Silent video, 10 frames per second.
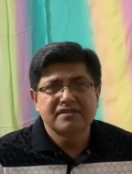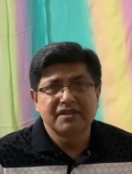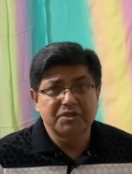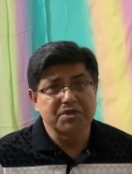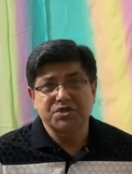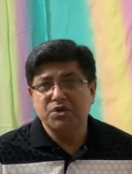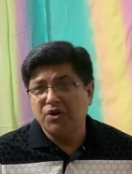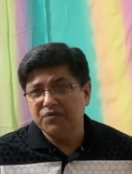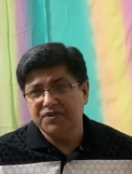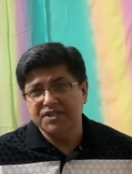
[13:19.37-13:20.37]
It was
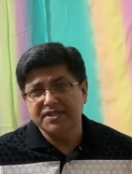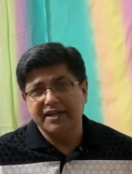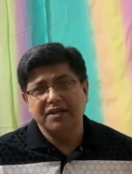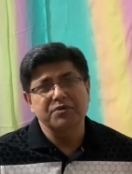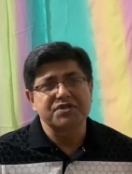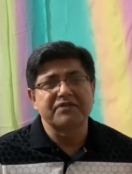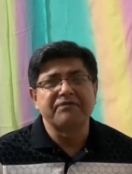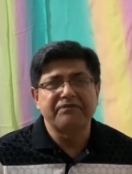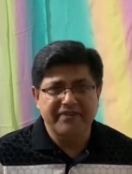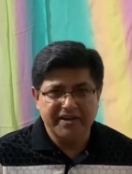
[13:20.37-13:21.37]
obvious that he was a
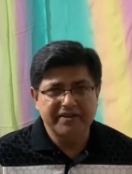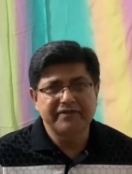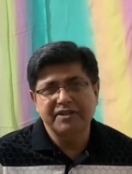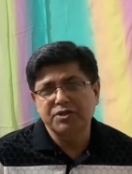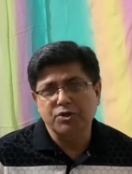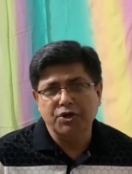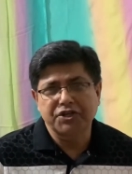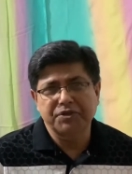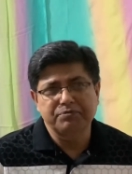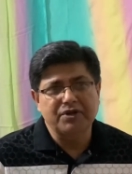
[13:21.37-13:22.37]
very, very
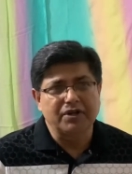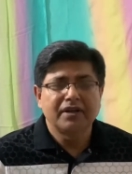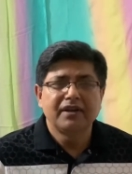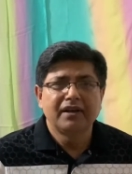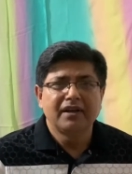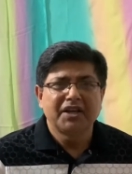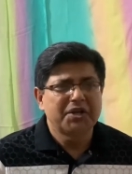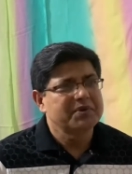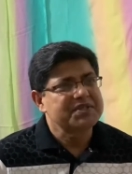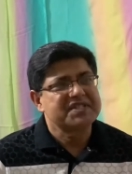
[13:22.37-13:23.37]
talkative boy. He
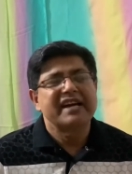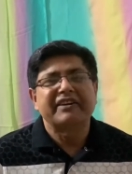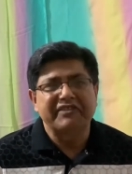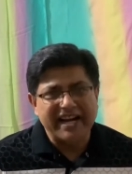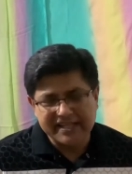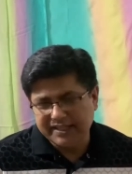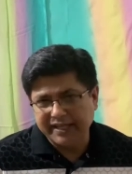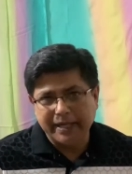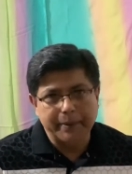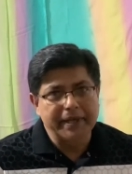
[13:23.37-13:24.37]
was rattling
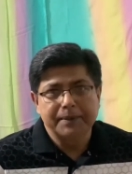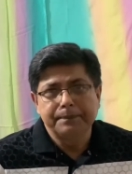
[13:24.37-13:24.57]
away.